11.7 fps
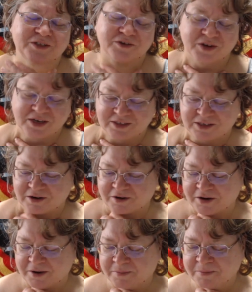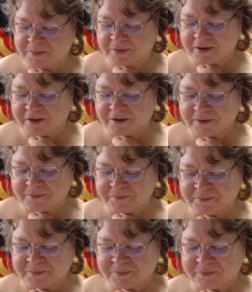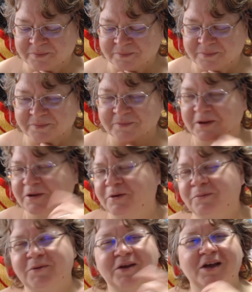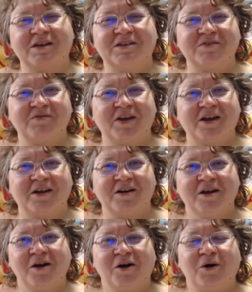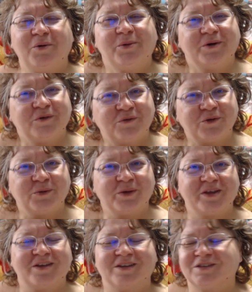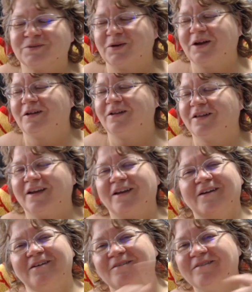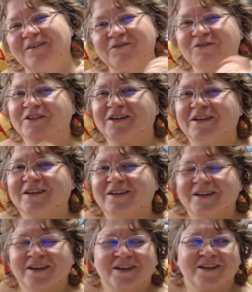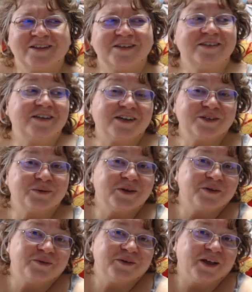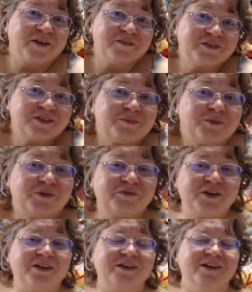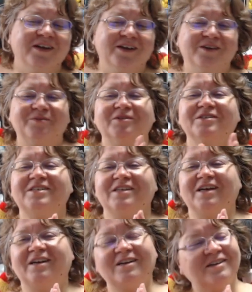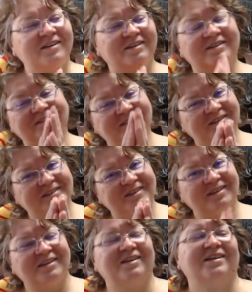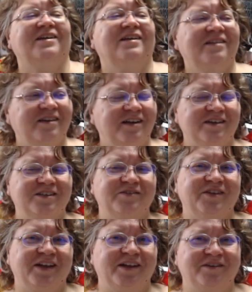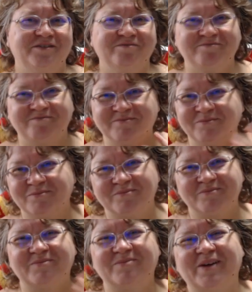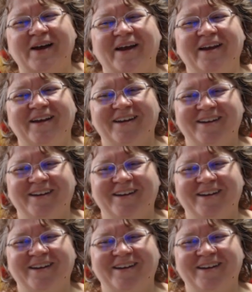great time. I hope you guys have had a wonderful week as well. And hopefully this next week we'll have some more fun. We'll see ya in the next video. Bye.